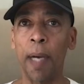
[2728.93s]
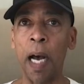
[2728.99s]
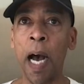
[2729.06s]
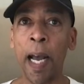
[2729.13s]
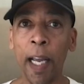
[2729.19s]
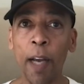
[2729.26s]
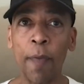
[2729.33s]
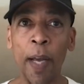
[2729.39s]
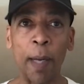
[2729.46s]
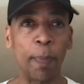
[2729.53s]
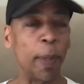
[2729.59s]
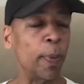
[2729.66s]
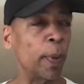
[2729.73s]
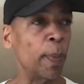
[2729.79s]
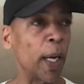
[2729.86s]
I have had
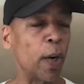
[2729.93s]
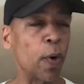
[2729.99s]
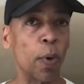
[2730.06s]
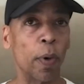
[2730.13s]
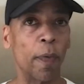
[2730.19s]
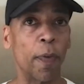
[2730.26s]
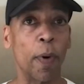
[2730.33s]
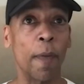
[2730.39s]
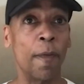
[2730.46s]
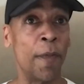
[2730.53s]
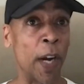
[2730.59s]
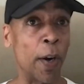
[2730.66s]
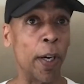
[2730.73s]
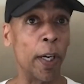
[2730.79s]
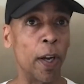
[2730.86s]
people in my corner for a
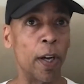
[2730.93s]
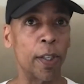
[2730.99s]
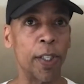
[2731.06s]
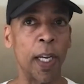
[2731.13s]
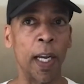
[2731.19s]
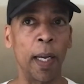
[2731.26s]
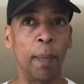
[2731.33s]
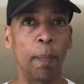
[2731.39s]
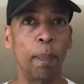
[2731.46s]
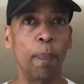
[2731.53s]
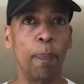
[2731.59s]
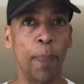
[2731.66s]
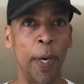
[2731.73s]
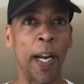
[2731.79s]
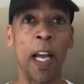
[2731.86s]
very long time,
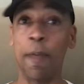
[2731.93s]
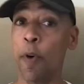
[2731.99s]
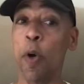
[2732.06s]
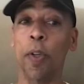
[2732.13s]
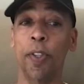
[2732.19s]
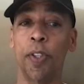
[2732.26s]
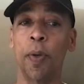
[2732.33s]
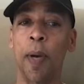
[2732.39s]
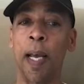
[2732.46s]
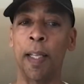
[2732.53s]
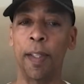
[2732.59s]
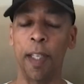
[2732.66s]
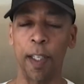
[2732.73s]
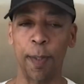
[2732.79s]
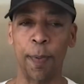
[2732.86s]
but I've also had
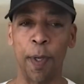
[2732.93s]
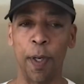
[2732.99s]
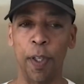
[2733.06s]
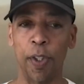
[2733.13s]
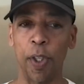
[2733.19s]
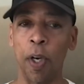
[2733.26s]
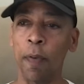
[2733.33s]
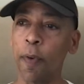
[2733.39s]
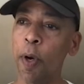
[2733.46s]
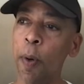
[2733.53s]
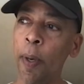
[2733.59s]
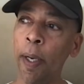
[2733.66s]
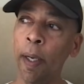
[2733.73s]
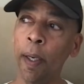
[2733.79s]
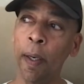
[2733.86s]
the experience of
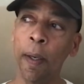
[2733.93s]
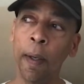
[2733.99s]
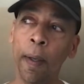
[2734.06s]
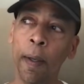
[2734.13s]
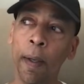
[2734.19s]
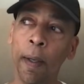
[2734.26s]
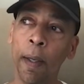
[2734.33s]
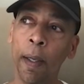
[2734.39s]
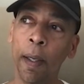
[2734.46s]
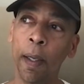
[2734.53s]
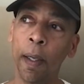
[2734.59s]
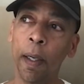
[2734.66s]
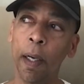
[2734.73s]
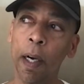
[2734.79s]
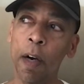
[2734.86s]
going,
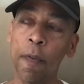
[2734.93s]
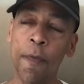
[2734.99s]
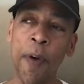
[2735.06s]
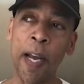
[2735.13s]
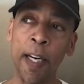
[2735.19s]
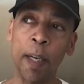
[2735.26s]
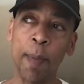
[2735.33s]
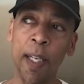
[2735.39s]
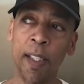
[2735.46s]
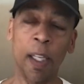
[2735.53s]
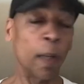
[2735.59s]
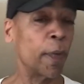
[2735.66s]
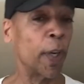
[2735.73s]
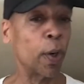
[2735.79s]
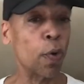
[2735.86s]
of finding
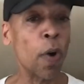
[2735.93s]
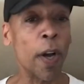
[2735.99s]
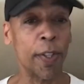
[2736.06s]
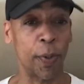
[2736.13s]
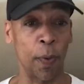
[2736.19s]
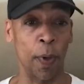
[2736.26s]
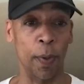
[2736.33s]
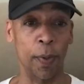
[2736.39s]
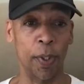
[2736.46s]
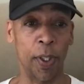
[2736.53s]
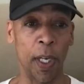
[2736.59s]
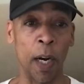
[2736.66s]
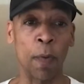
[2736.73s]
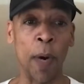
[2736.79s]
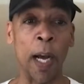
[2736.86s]
myself at a crossroads
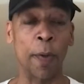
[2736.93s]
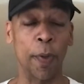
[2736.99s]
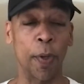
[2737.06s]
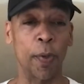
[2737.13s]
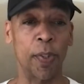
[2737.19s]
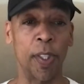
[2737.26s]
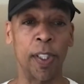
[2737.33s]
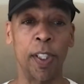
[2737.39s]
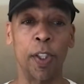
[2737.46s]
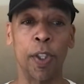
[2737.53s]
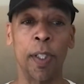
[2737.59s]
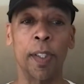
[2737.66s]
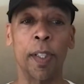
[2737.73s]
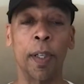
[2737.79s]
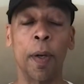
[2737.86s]
around those
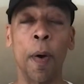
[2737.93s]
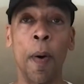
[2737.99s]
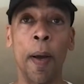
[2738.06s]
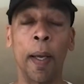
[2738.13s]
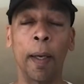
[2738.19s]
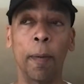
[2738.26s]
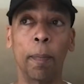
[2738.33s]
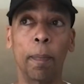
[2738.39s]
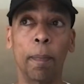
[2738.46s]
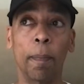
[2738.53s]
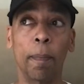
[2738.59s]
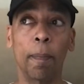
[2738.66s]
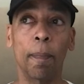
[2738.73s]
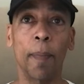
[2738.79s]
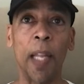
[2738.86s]
decisions and going,
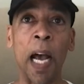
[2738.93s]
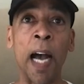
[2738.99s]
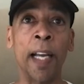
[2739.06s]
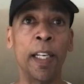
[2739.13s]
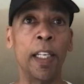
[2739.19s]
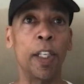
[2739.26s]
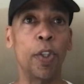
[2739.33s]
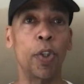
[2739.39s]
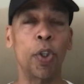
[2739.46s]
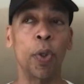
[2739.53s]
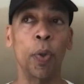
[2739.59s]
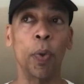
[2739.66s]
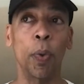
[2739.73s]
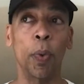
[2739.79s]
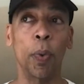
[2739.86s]
I need
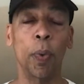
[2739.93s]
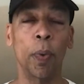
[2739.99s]
to